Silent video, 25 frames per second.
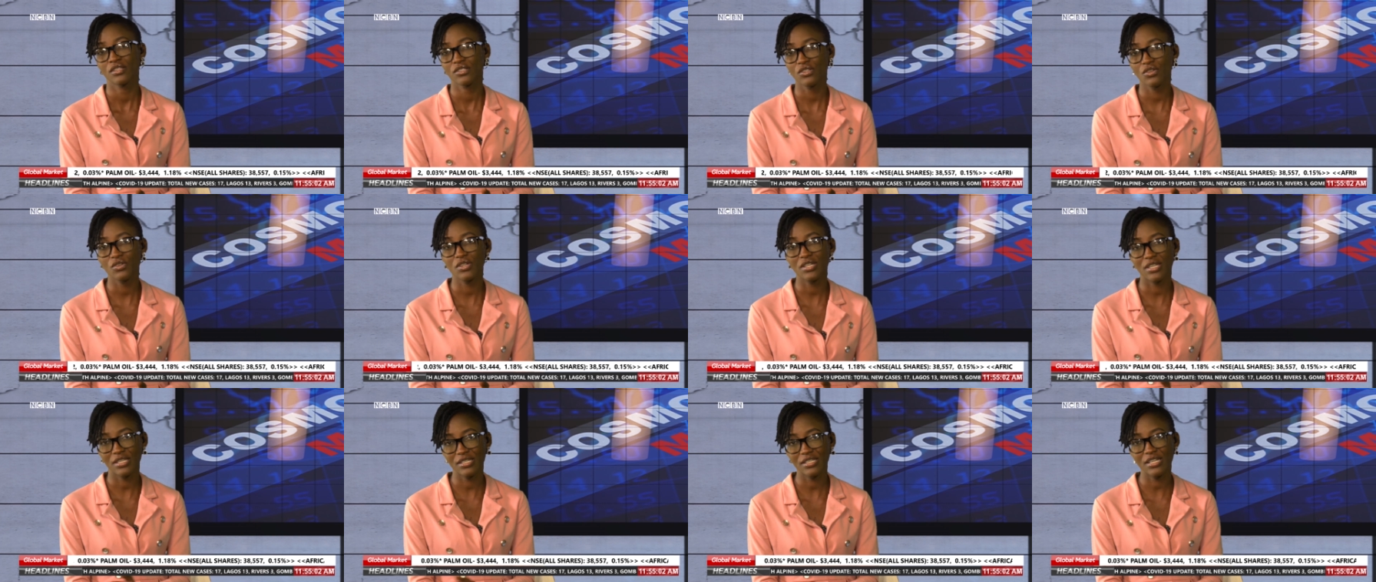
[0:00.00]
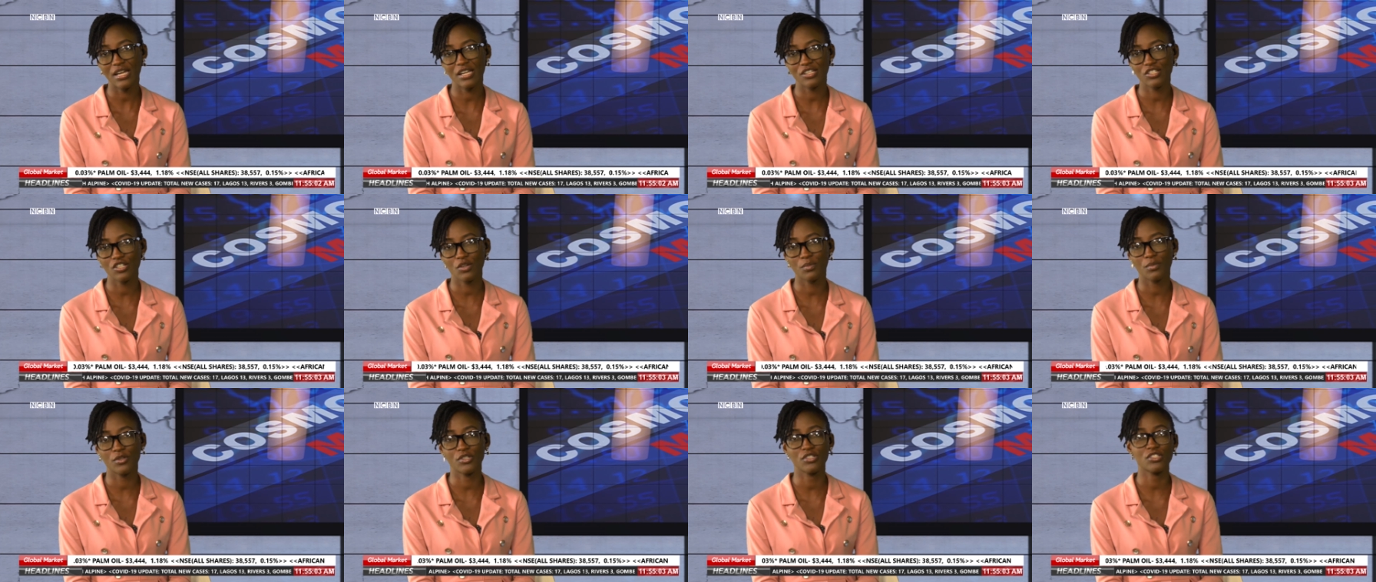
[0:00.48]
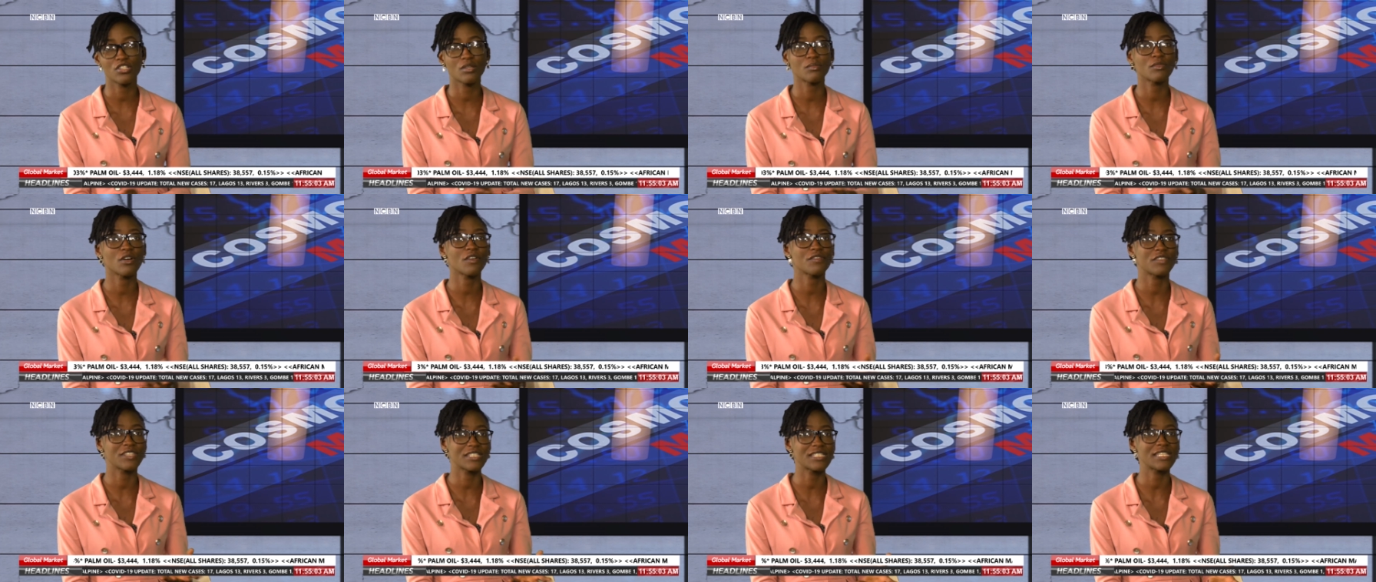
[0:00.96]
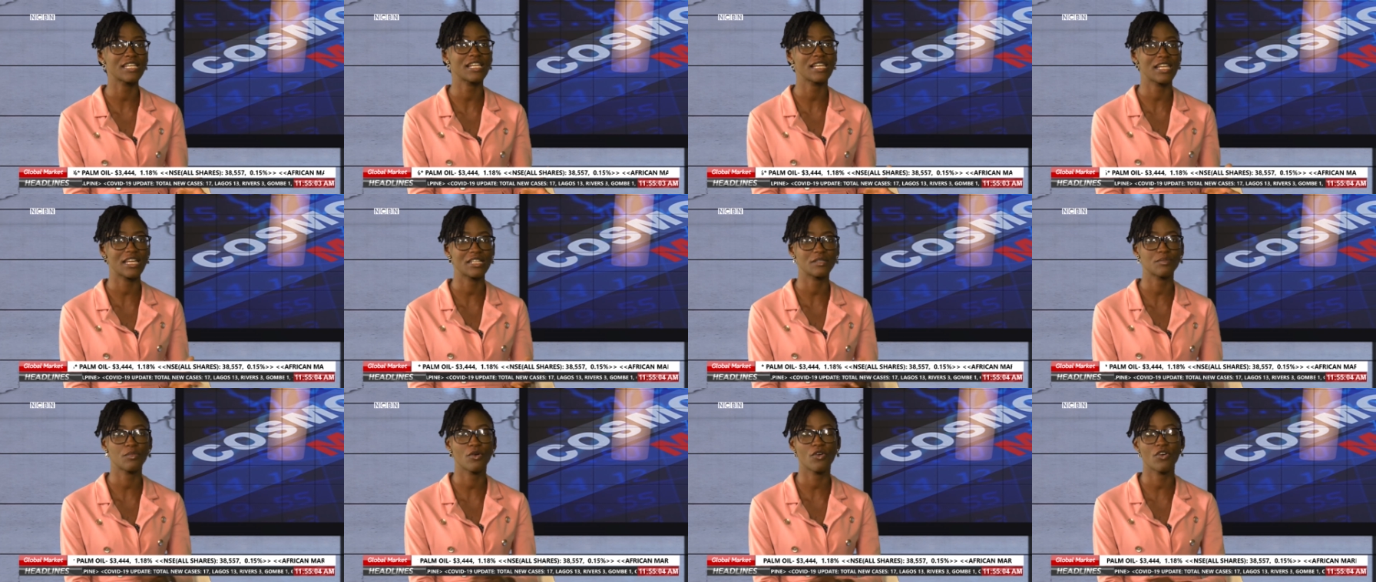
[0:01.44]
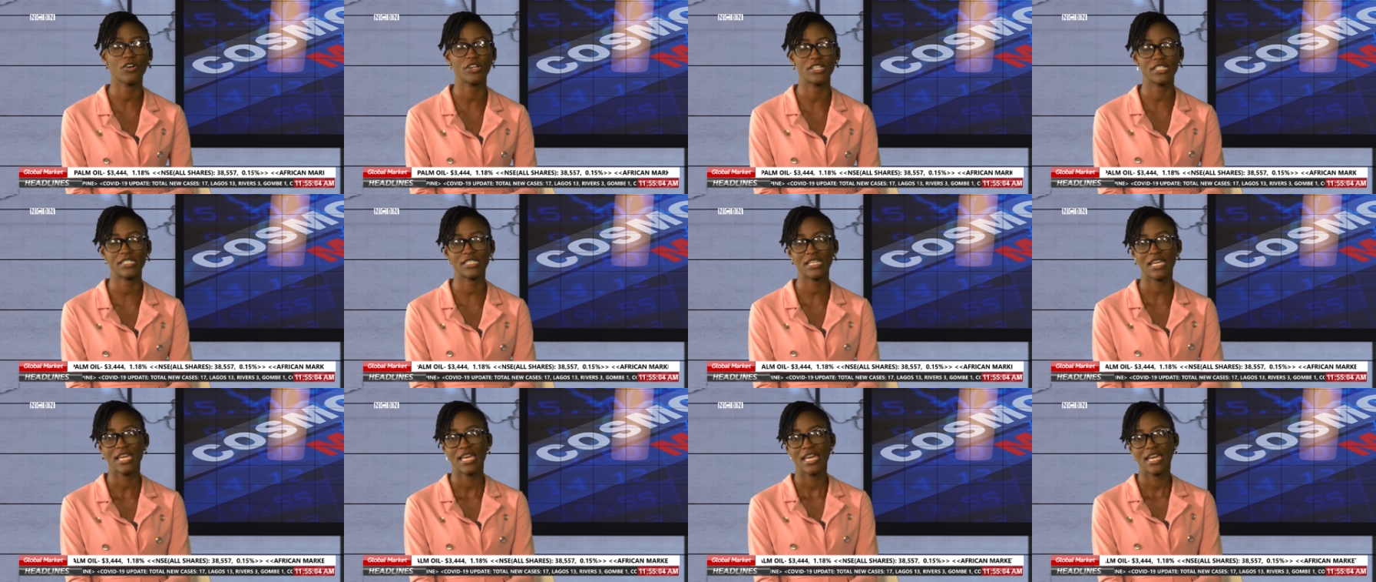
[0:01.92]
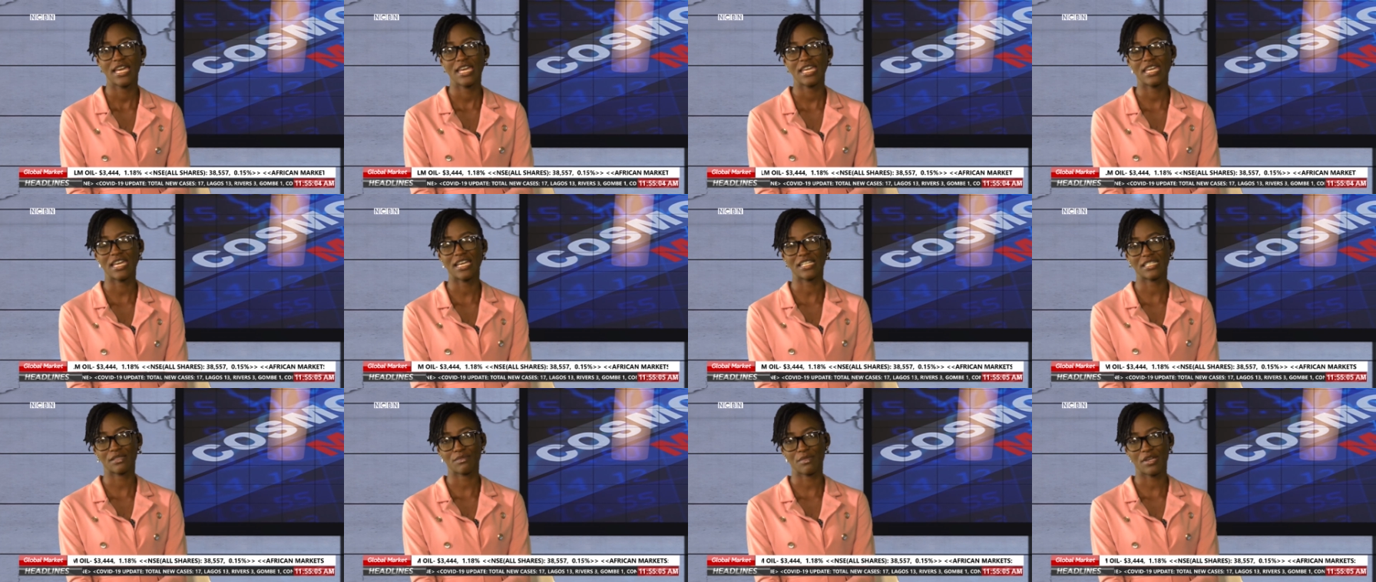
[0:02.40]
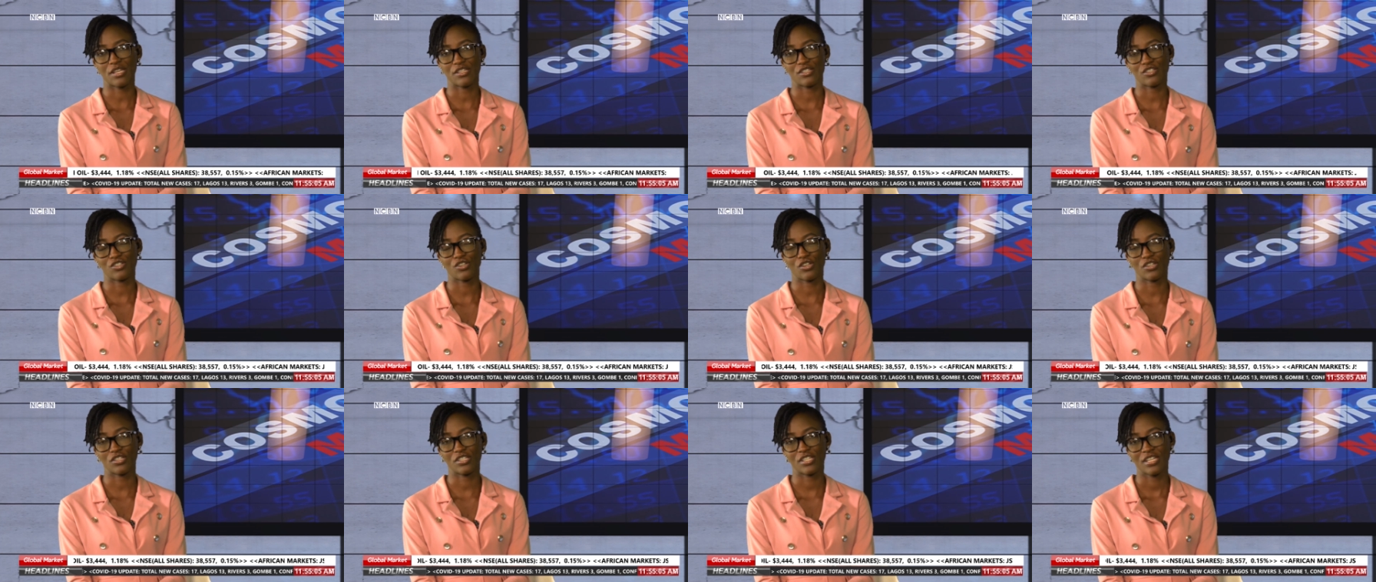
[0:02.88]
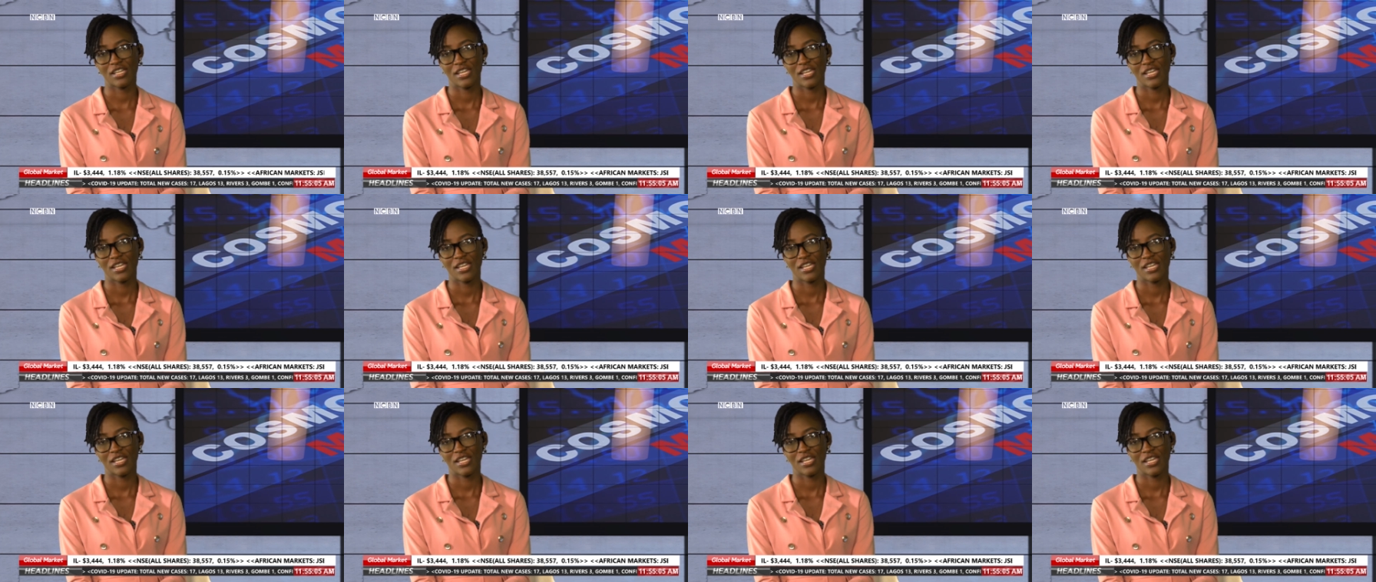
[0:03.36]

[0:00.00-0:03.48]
so you can catch up on some of the salient points he has mentioned